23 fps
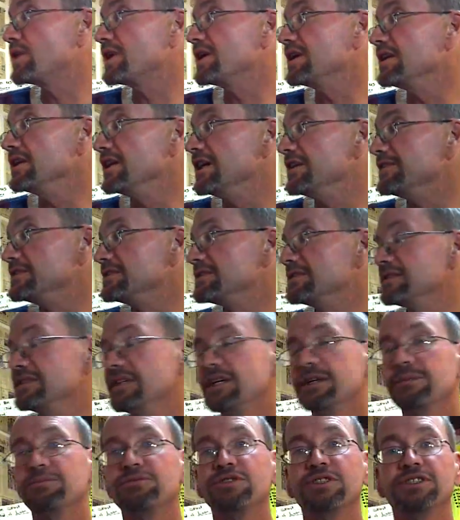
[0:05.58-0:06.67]
2011.
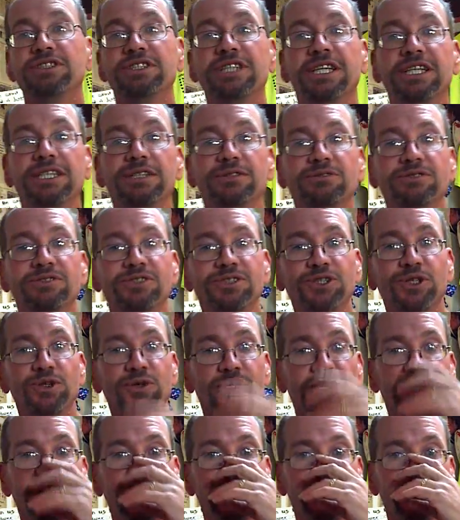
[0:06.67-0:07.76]
I appreciate you
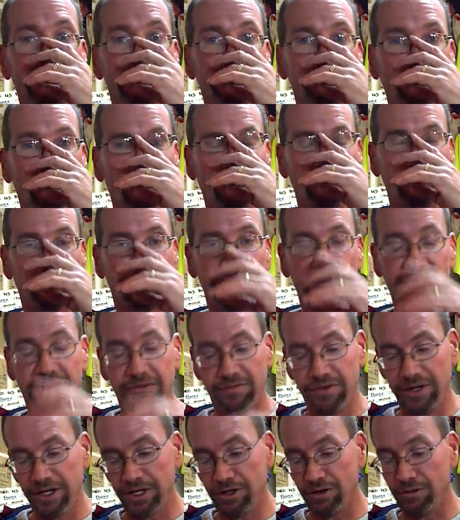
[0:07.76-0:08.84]
tuning in to the Bulletin
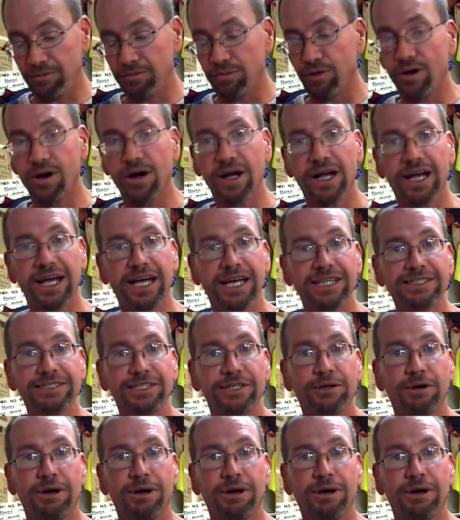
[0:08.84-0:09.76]
Man video broadcast.